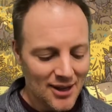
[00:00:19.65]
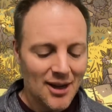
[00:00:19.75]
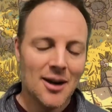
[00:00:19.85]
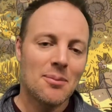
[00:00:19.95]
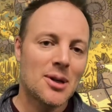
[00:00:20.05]

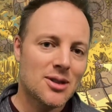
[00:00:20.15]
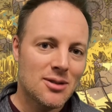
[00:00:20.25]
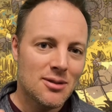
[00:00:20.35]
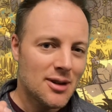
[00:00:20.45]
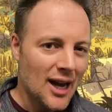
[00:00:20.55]
But
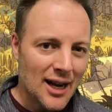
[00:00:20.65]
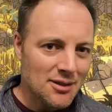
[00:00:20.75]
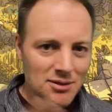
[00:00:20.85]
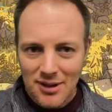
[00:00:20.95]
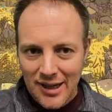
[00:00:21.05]

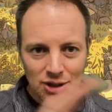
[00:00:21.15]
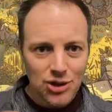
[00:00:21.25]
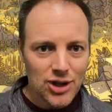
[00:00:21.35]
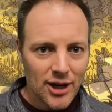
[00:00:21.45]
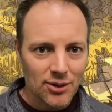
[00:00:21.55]
not in
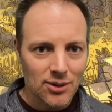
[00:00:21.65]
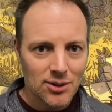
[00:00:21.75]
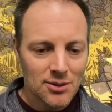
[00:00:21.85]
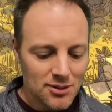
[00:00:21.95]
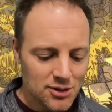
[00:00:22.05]
general.